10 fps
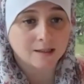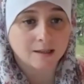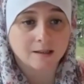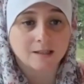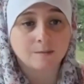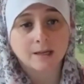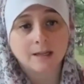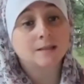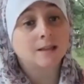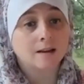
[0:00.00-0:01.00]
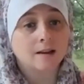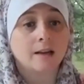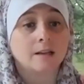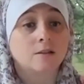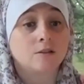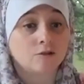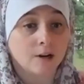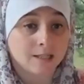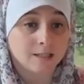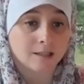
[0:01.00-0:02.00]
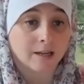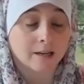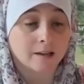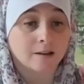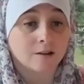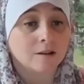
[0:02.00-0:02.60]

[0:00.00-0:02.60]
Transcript: and then they spent decades translating